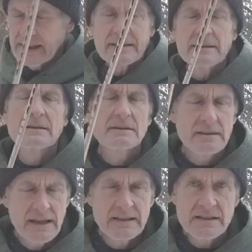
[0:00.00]
And
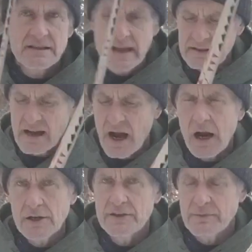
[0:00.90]
again, it's not to
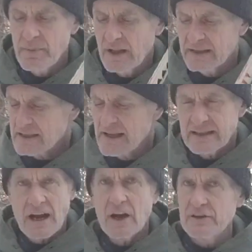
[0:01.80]
harden the belly. It's not
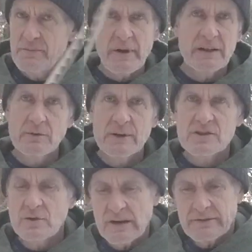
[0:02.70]
to harden the belly
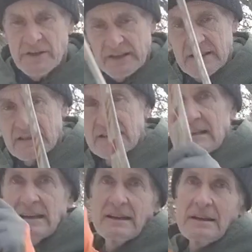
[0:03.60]
whatsoever. You can
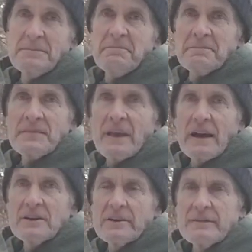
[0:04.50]
see I
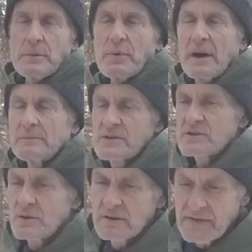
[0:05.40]
don't have a problem with
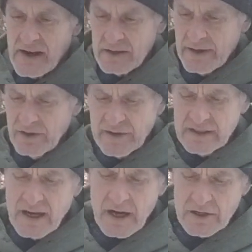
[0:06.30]
string follow. I don't need
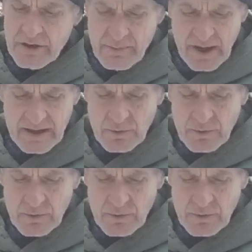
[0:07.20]
to harden the belly.